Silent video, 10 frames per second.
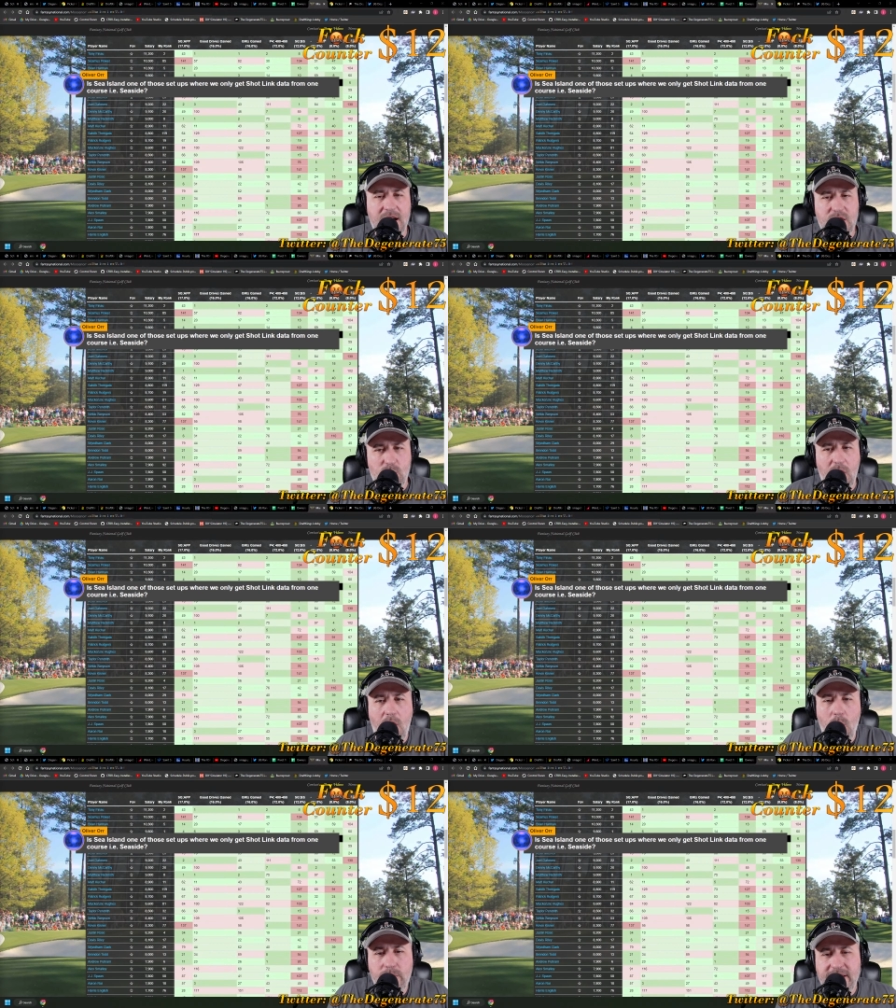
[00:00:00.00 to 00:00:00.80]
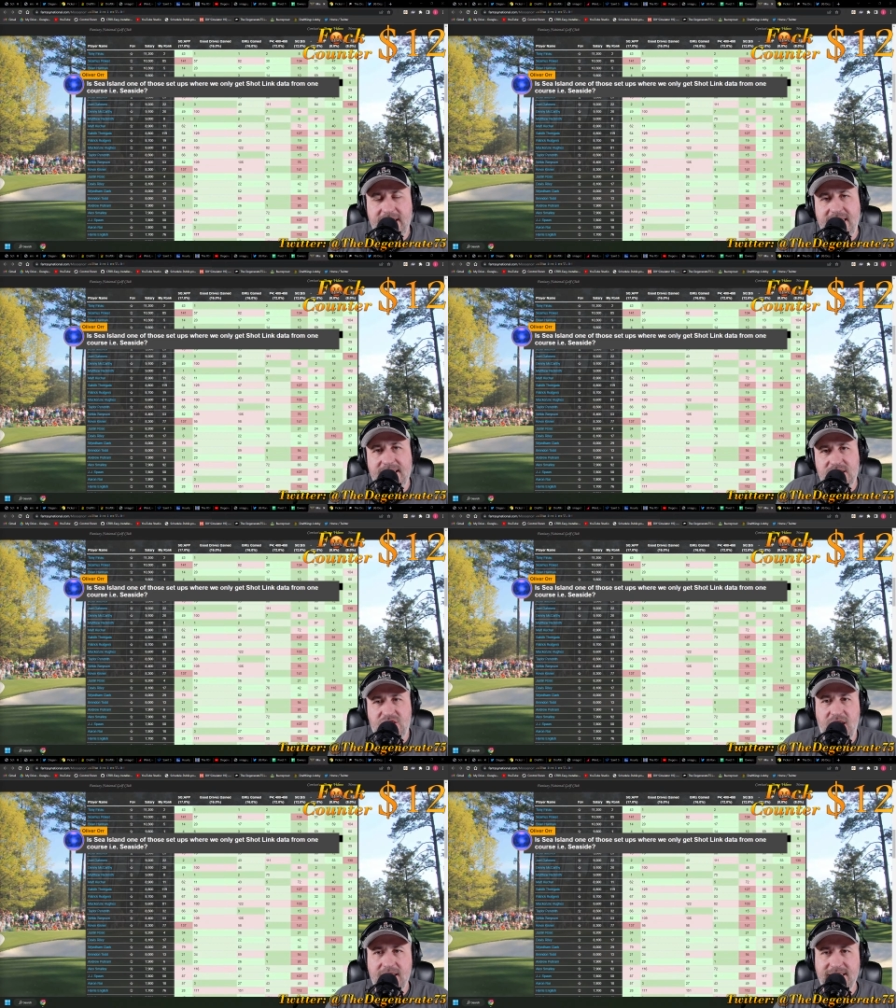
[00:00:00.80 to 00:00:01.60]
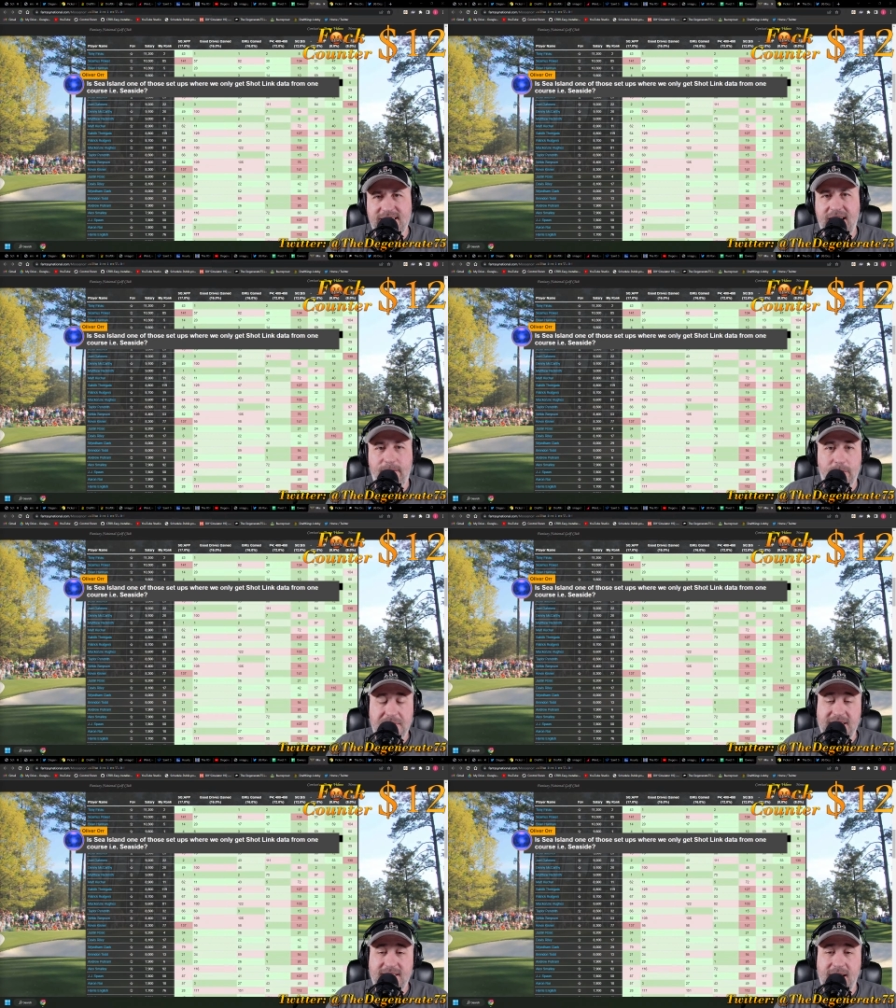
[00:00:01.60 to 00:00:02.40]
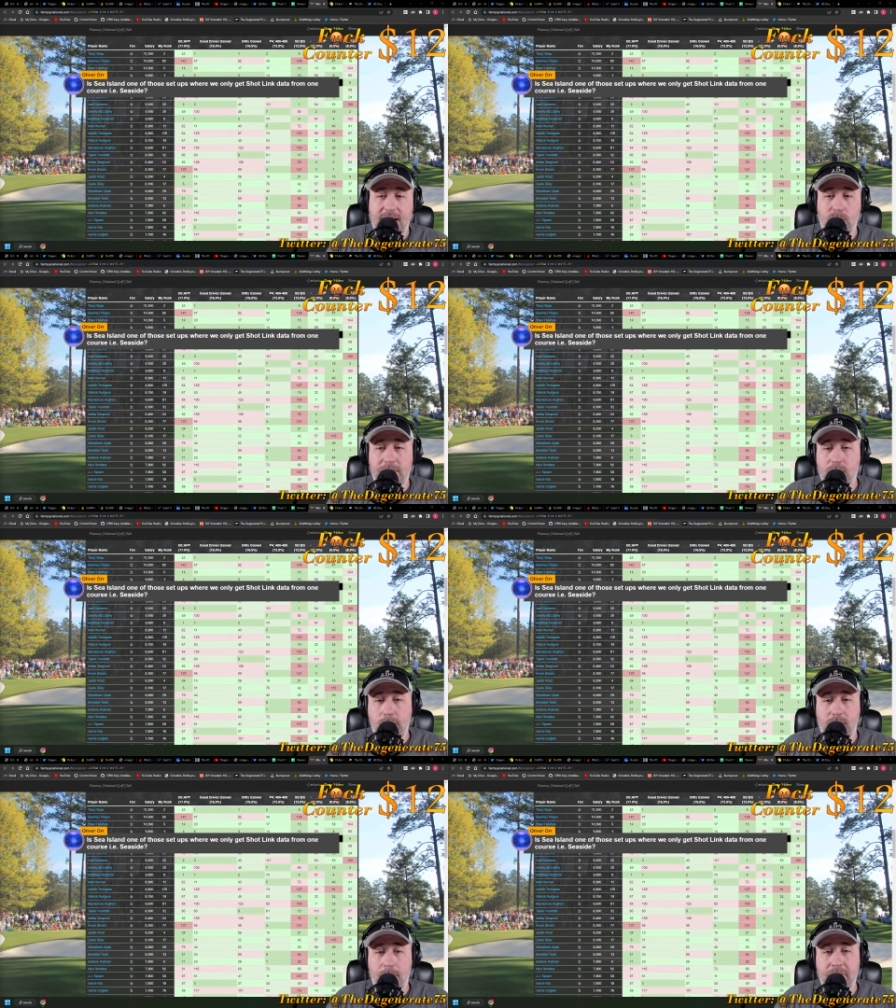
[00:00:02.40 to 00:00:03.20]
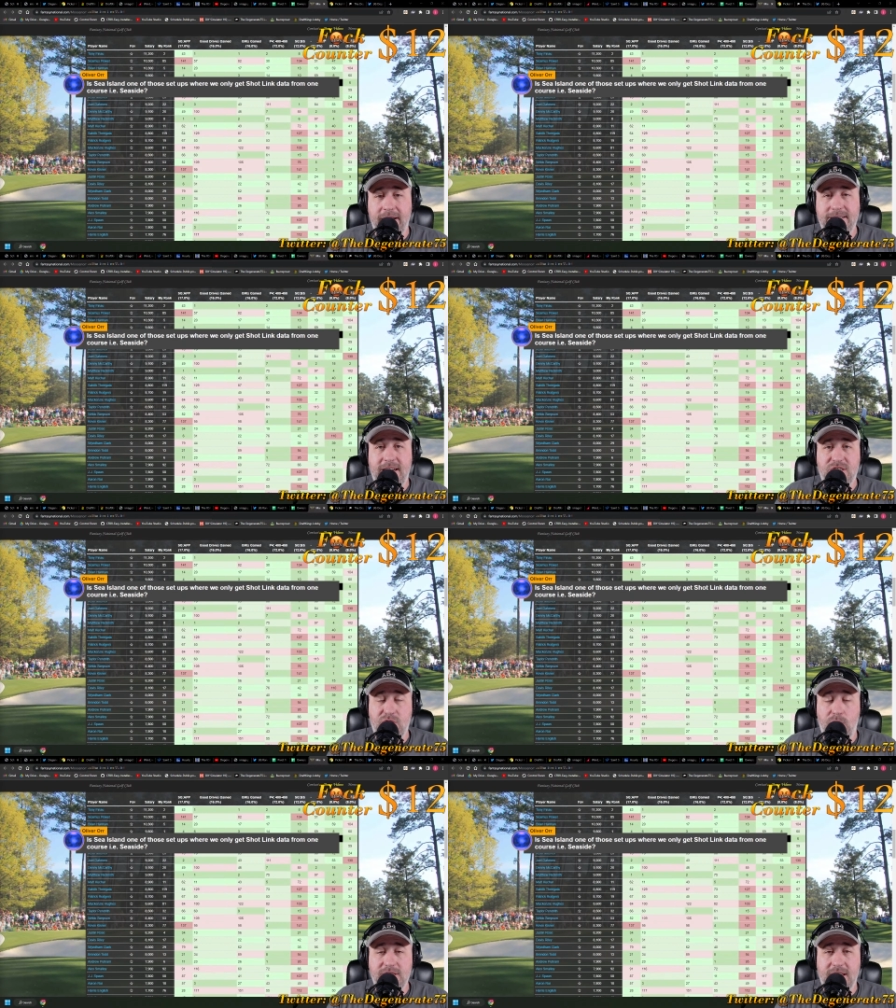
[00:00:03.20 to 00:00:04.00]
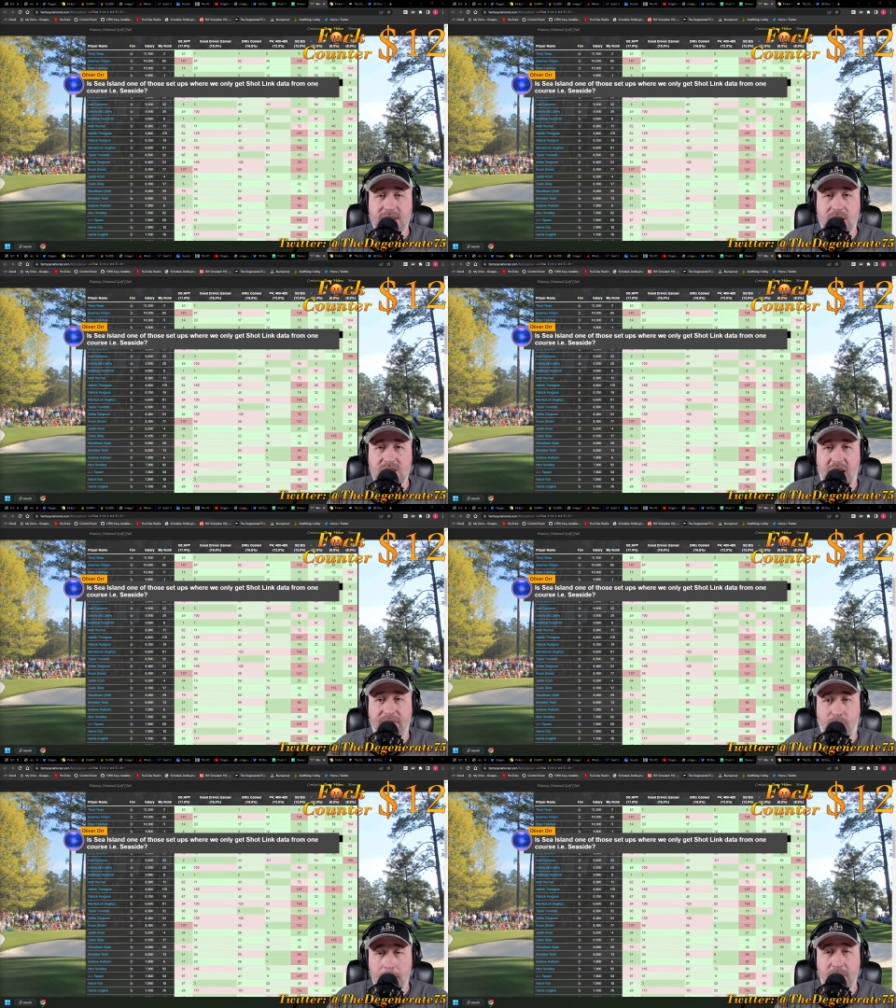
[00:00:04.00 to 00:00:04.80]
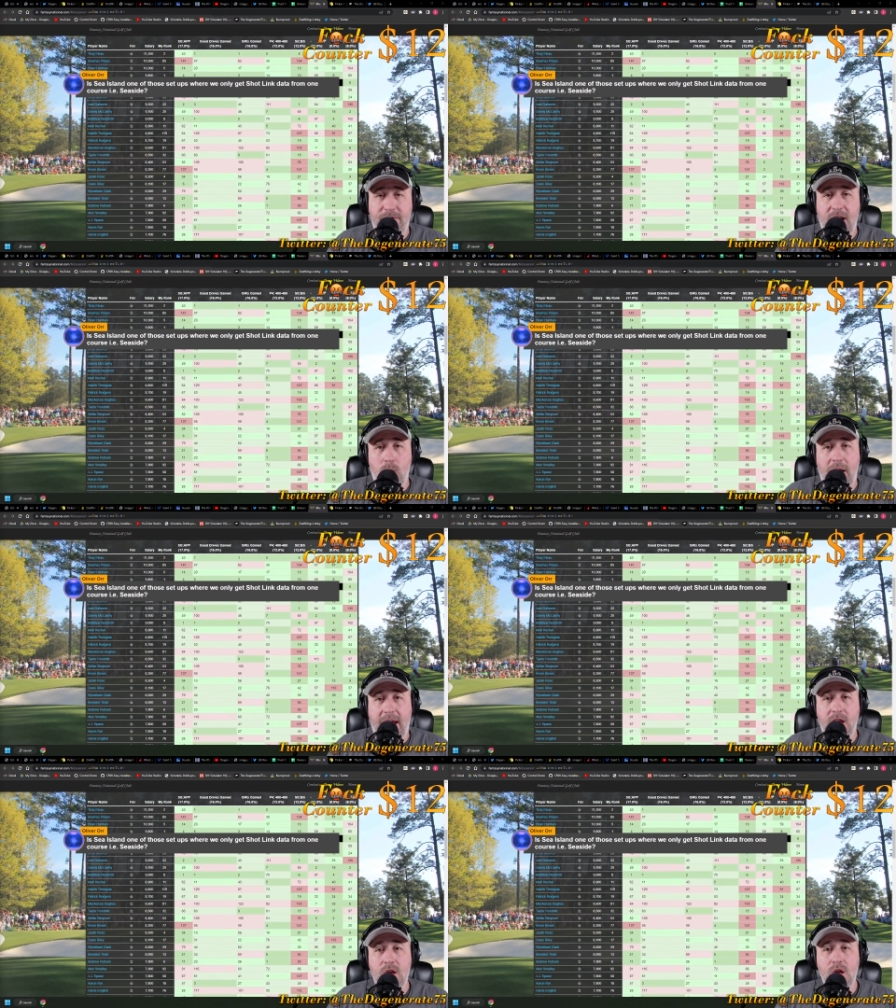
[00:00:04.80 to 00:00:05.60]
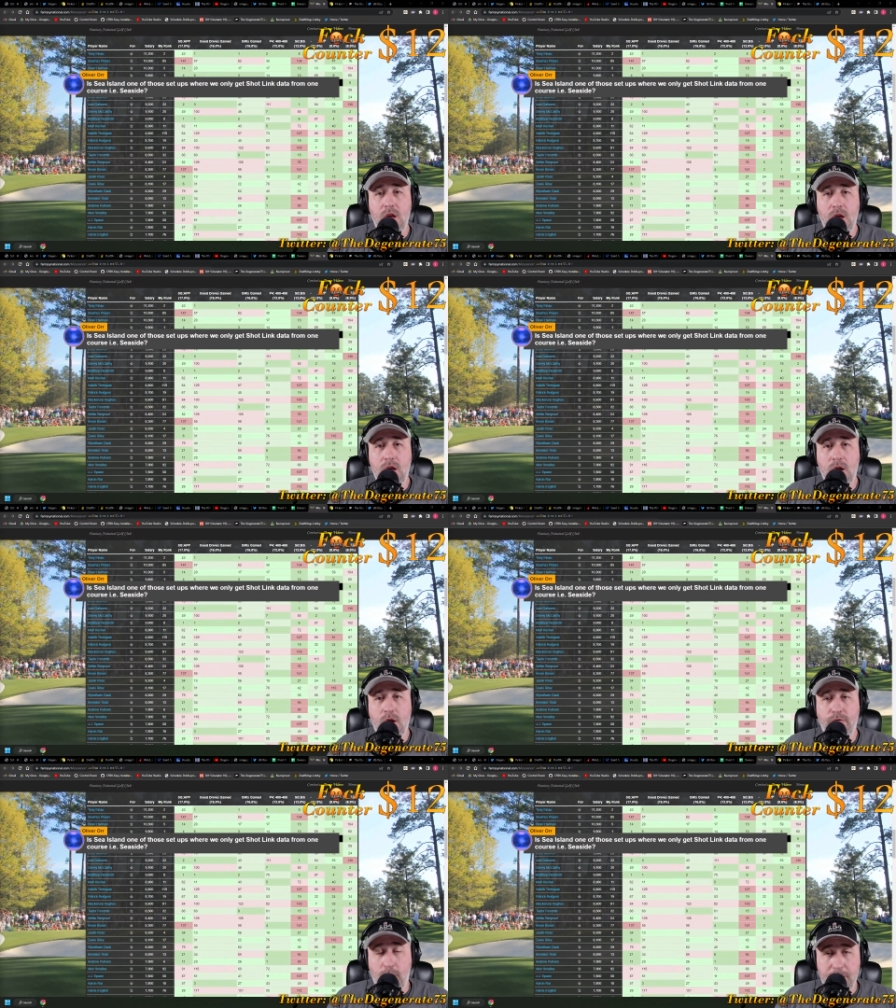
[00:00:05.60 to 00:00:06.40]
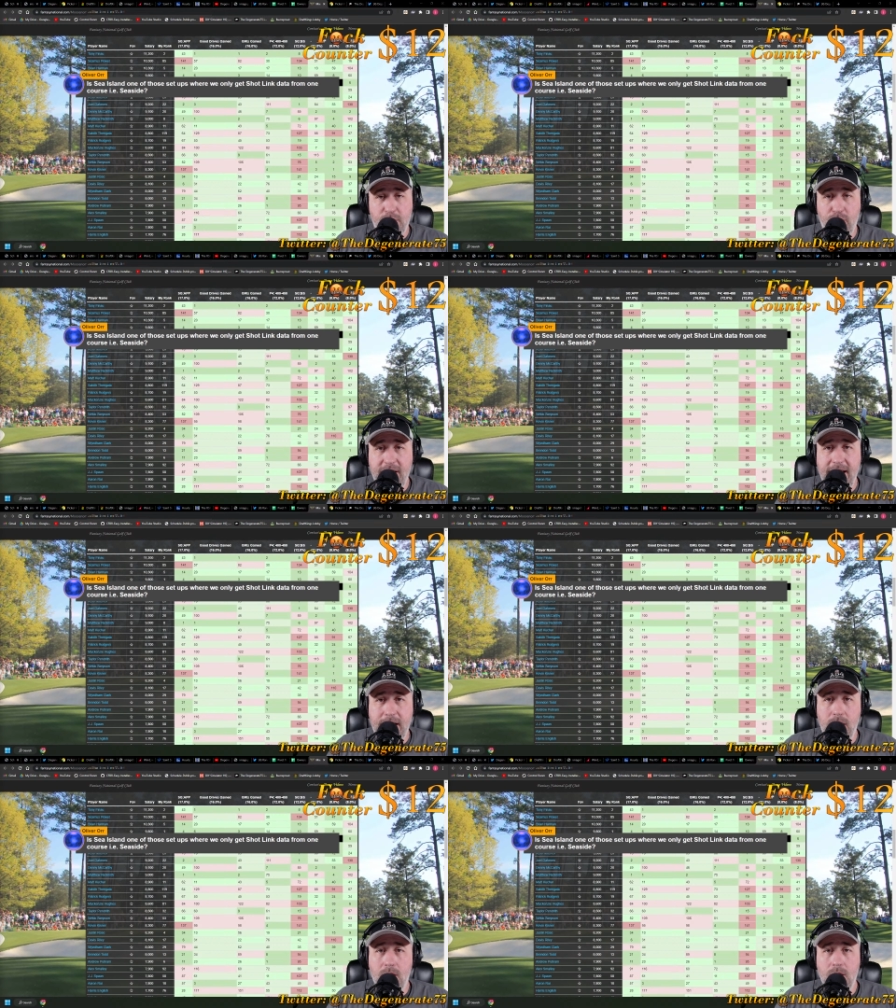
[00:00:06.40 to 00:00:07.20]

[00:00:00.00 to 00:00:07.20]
You will only get shot link data from Seaside. When they're over on Plantation Course, it's going to say from the fairway, from the green,